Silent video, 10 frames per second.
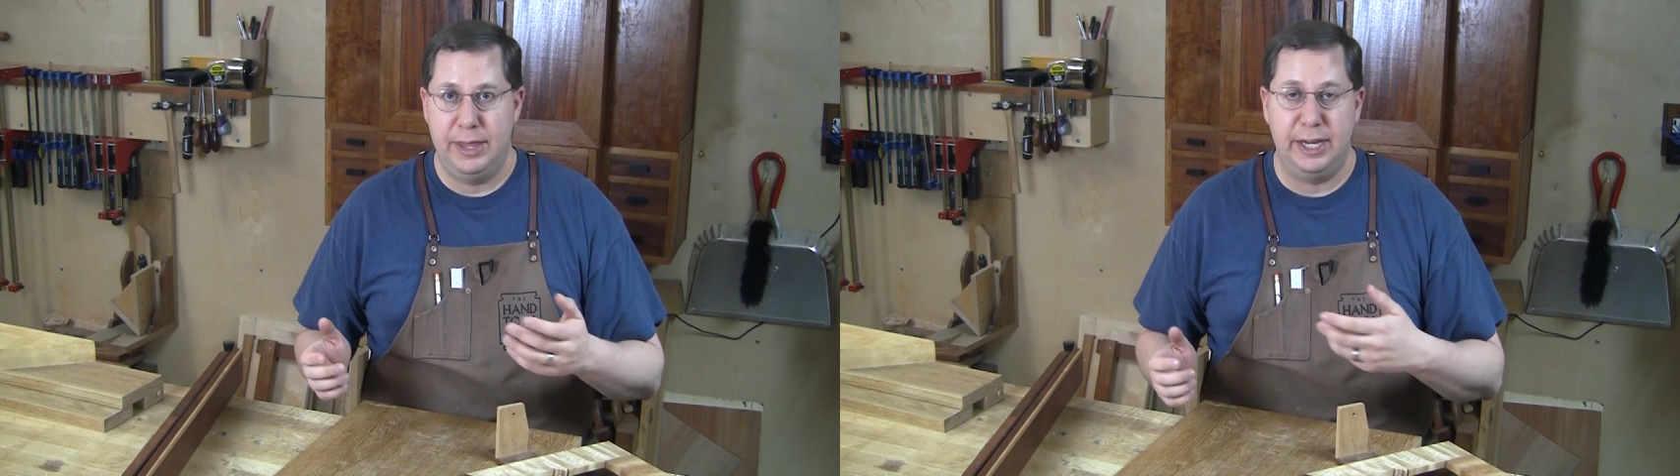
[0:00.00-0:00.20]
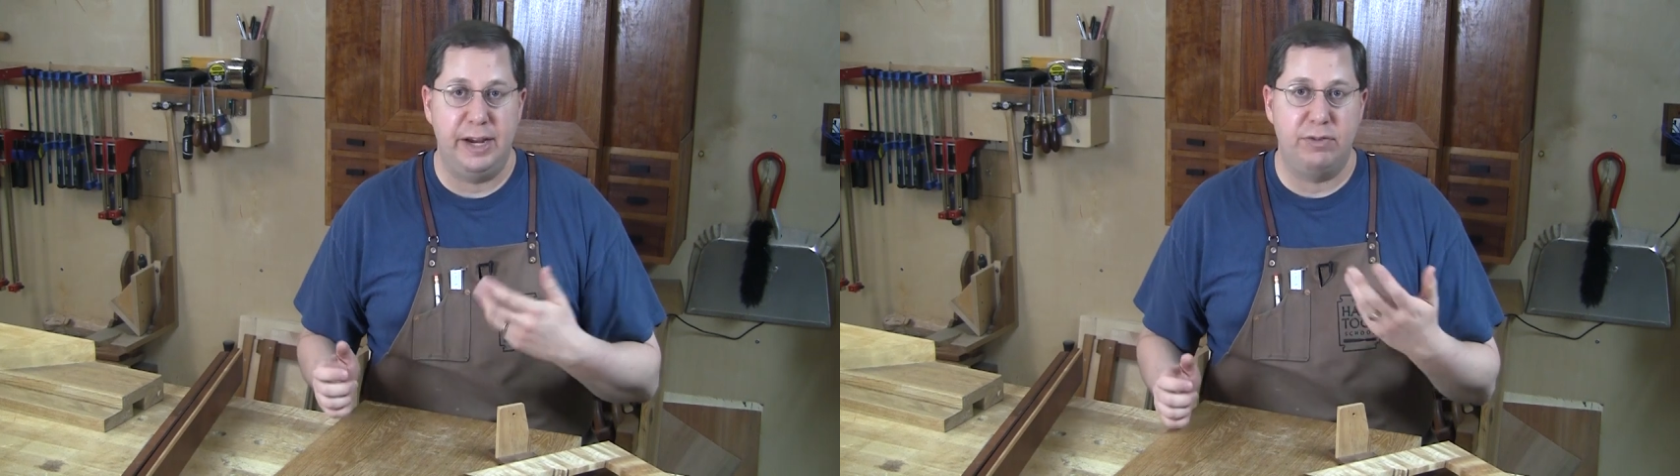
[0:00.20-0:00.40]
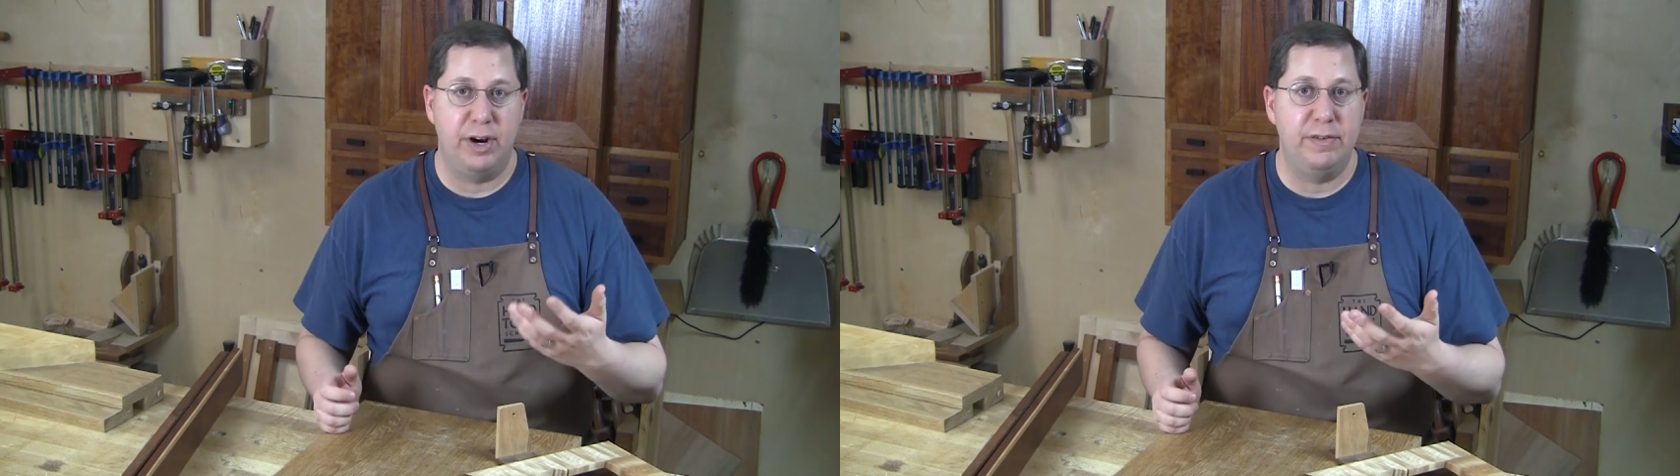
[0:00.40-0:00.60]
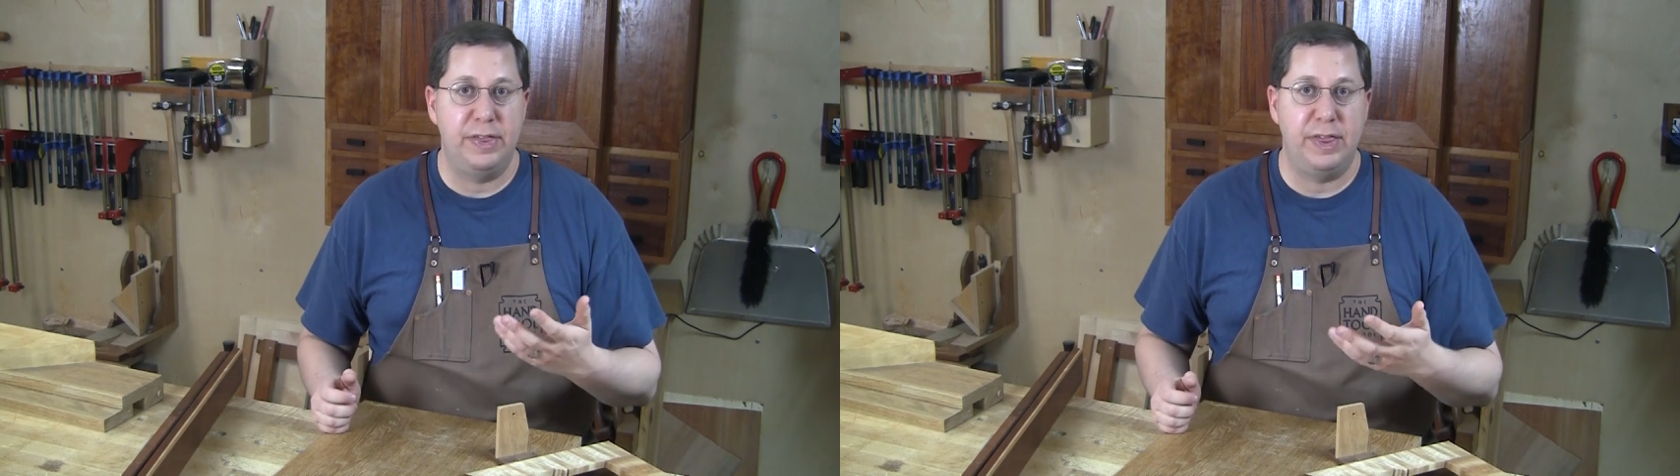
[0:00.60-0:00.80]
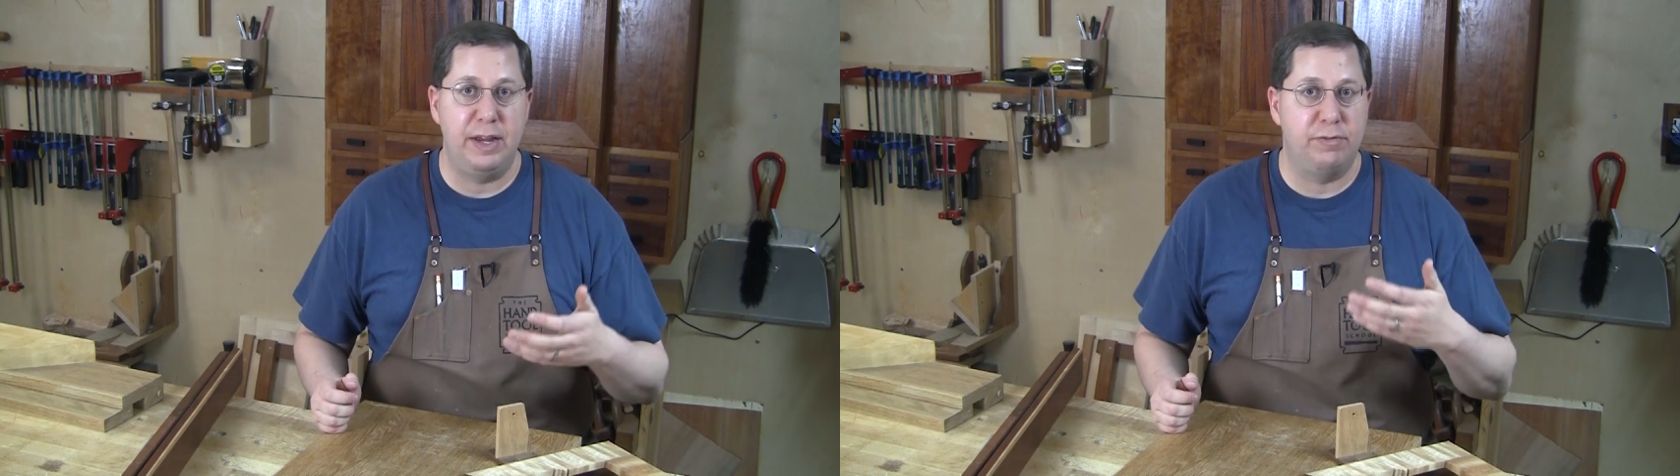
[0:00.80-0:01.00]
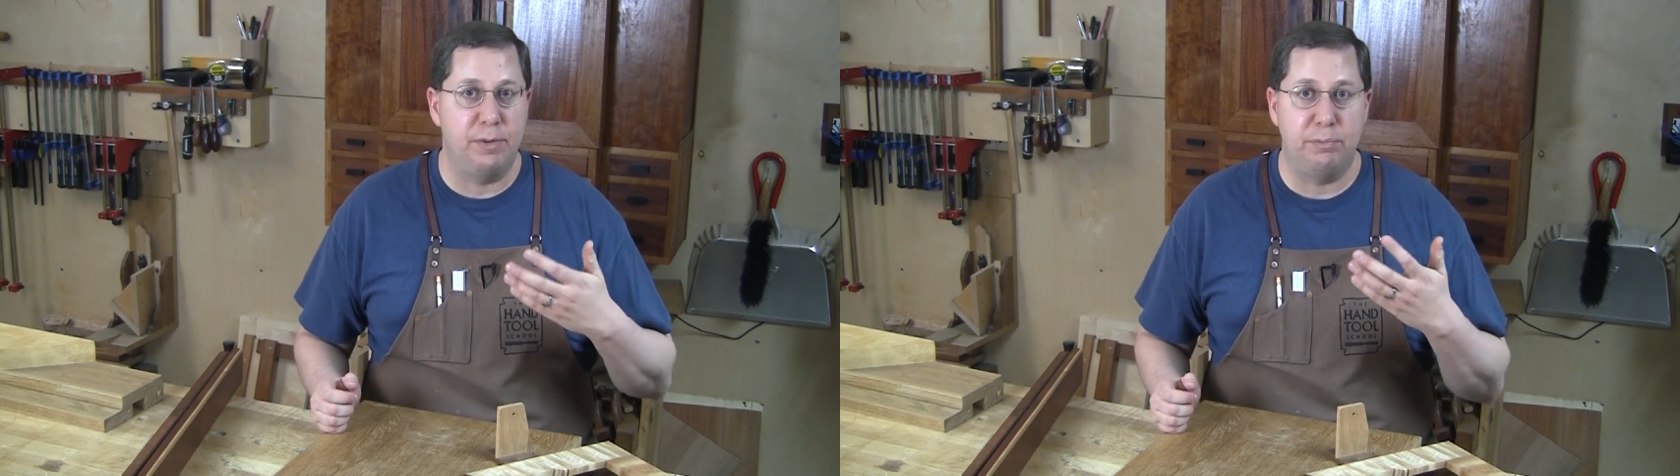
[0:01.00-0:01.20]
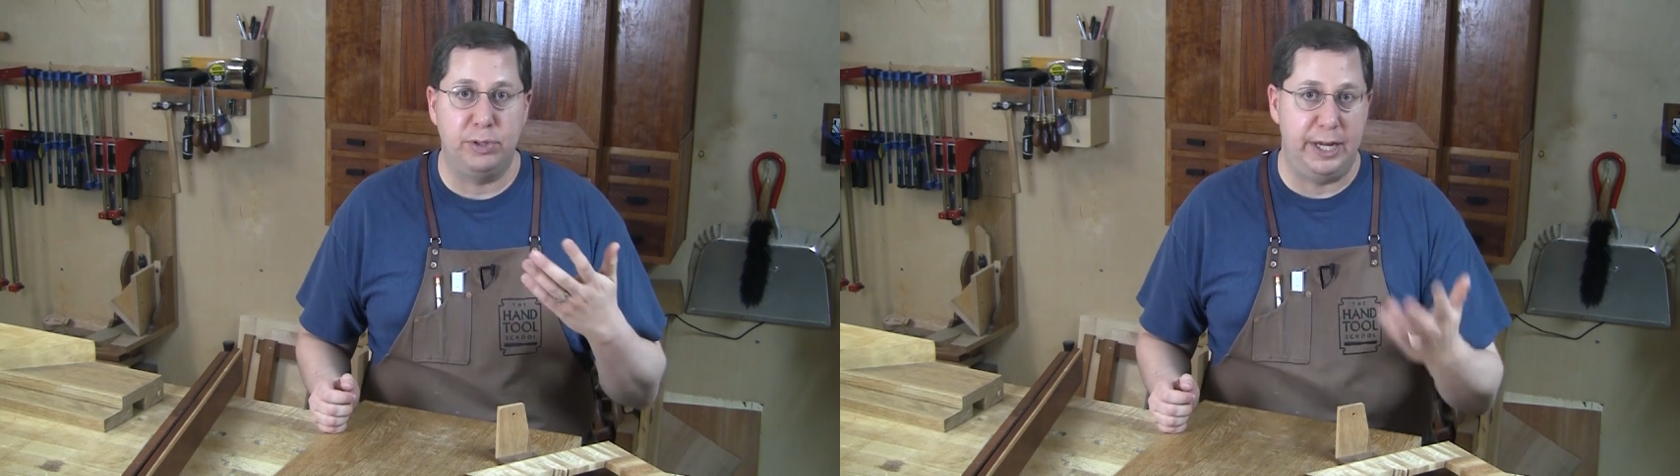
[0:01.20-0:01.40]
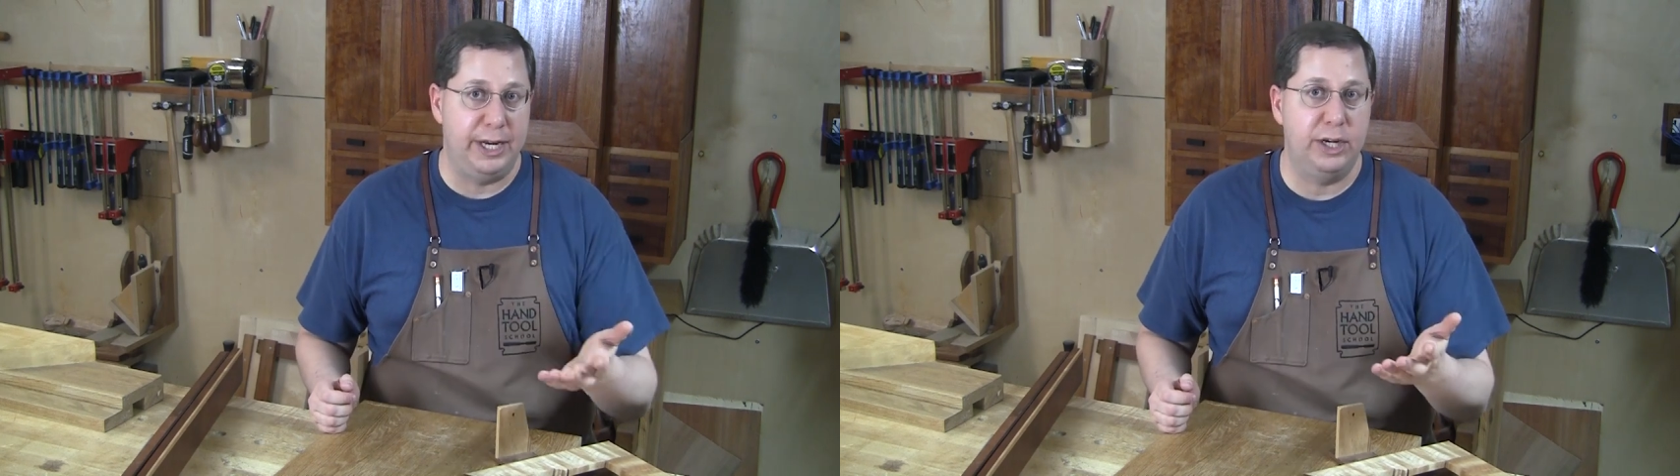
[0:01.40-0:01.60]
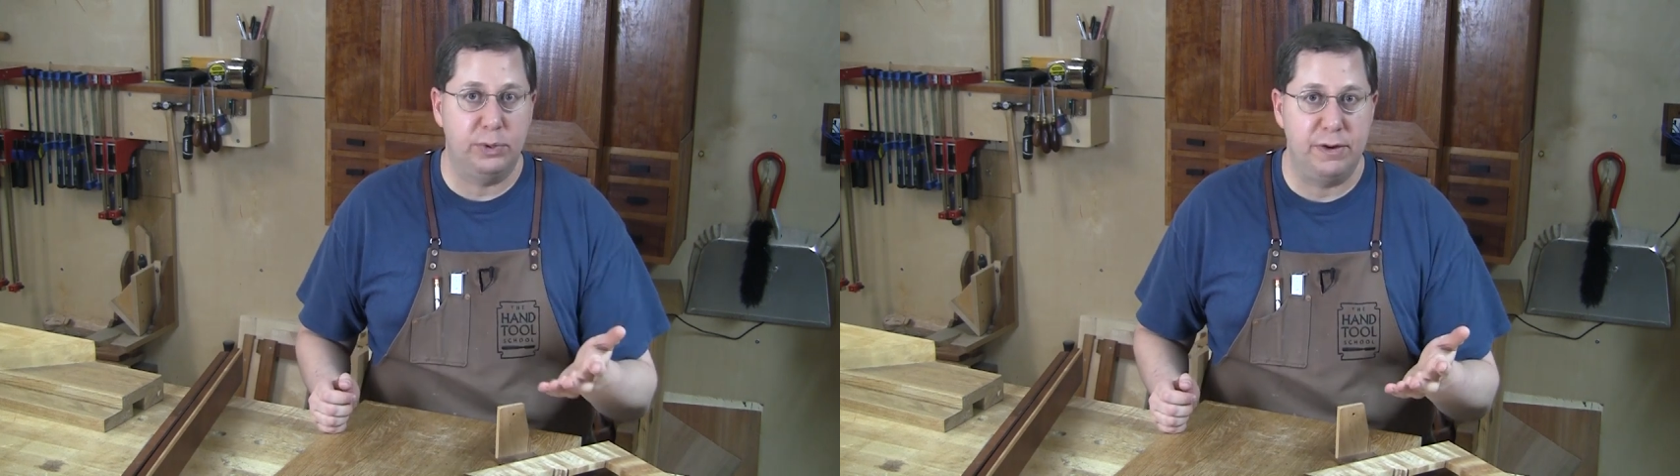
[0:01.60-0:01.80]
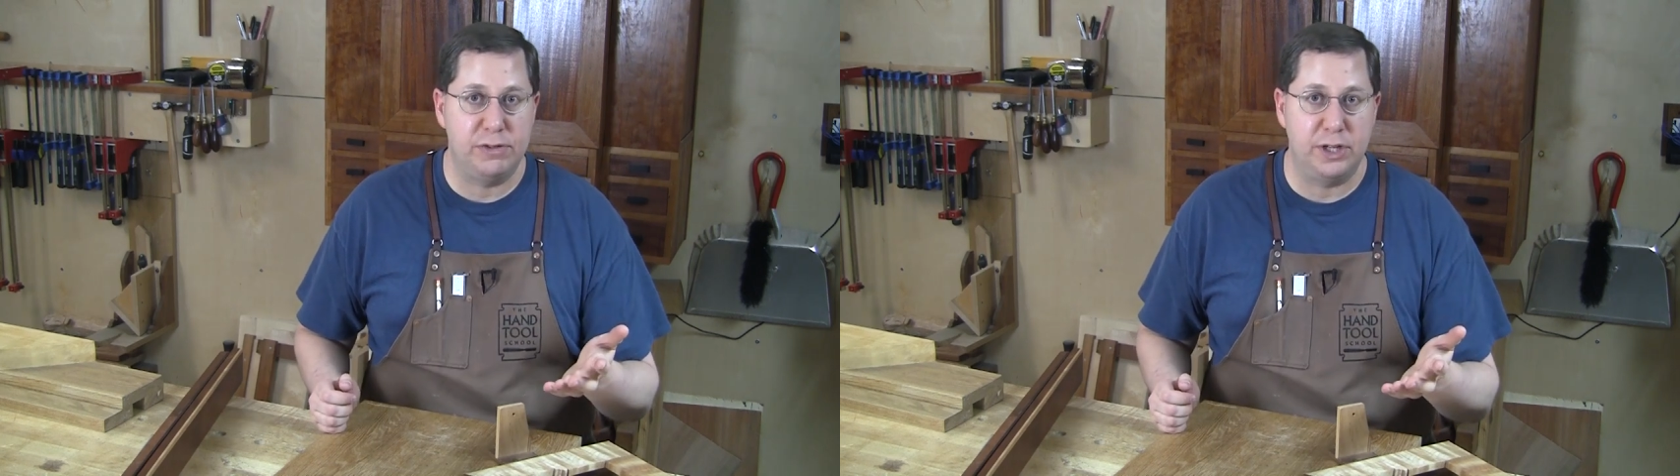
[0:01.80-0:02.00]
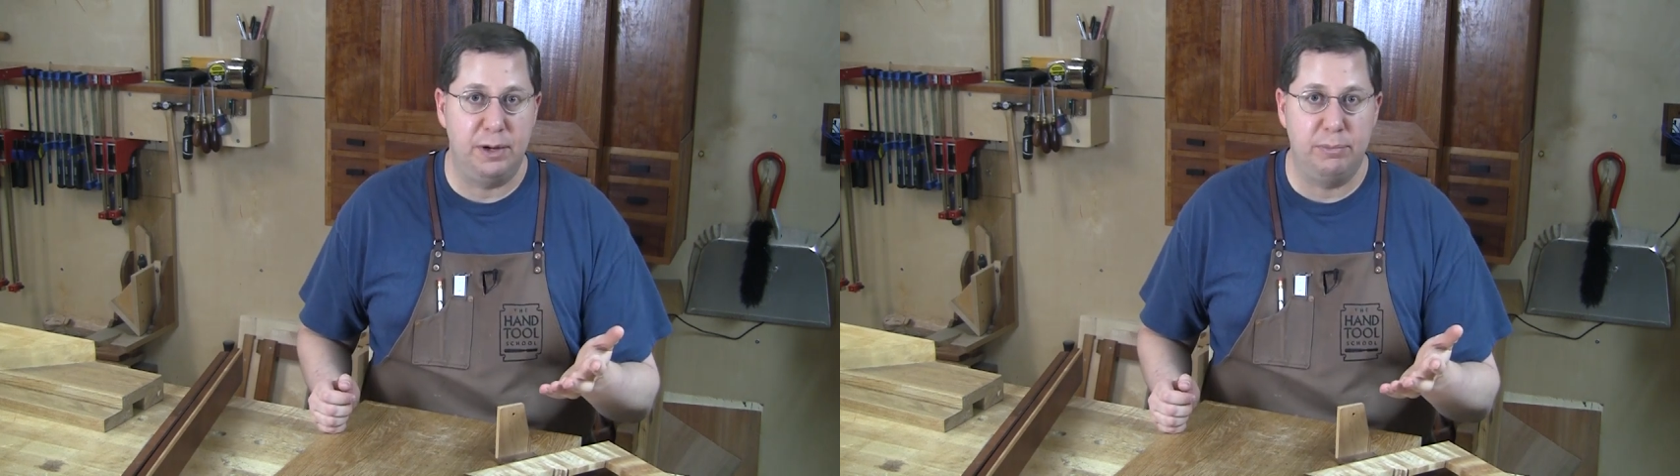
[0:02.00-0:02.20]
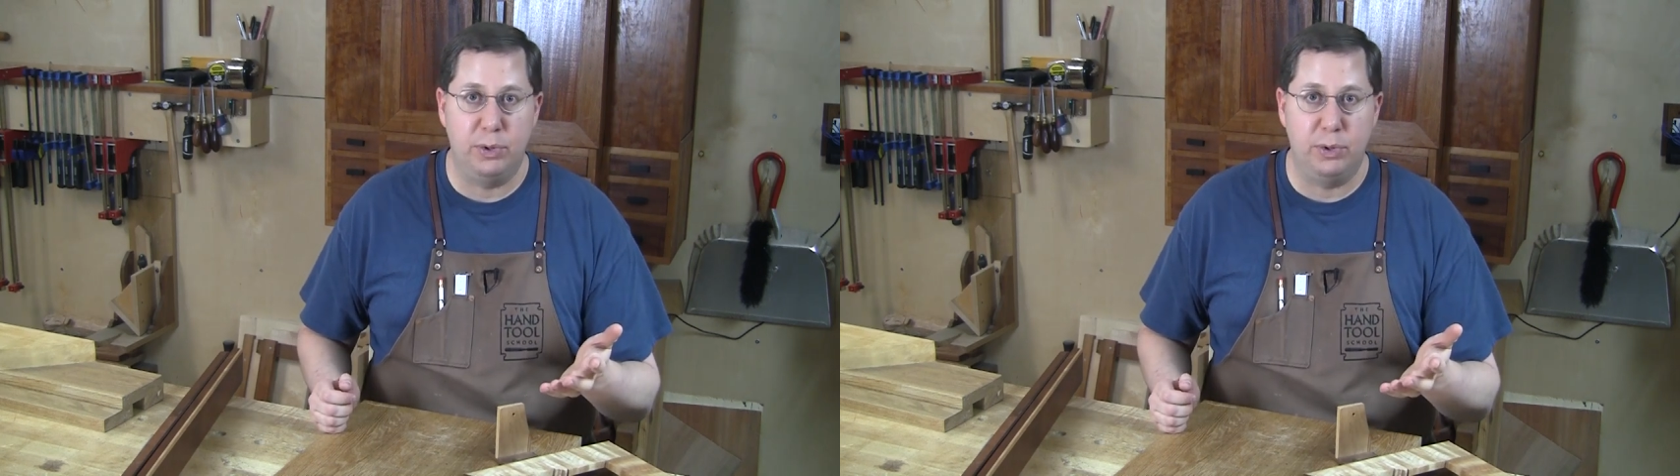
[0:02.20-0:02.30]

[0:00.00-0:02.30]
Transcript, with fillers: They cover everything from planing rough sawn